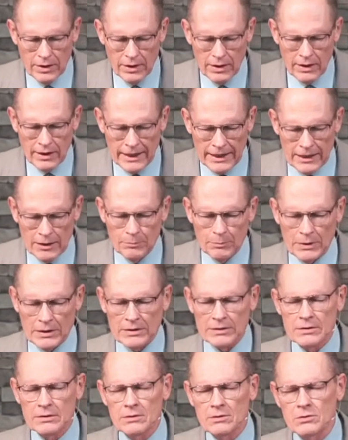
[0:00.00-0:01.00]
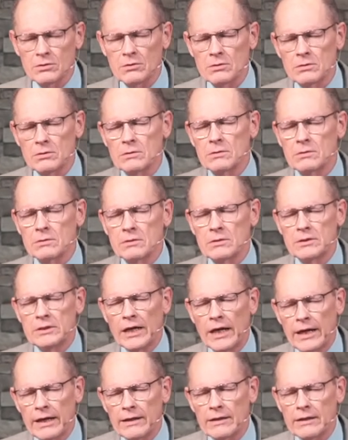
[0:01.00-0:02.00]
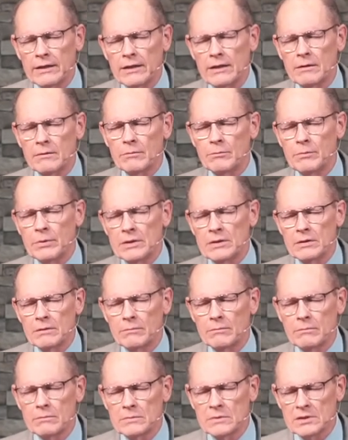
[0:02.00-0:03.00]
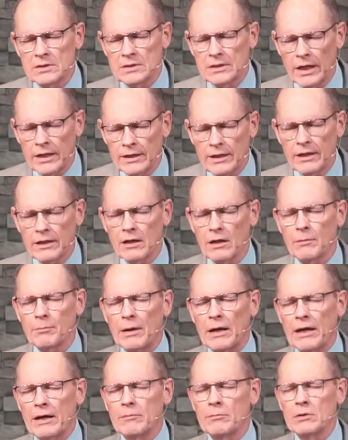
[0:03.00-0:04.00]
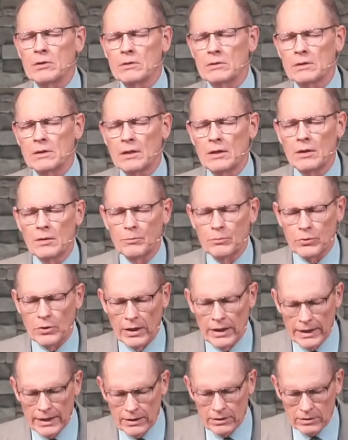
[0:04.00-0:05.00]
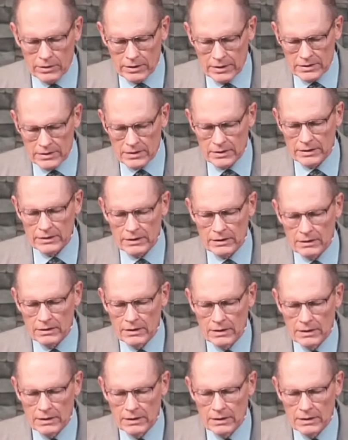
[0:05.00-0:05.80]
Help us to daily be studying our Bible, praying earnestly,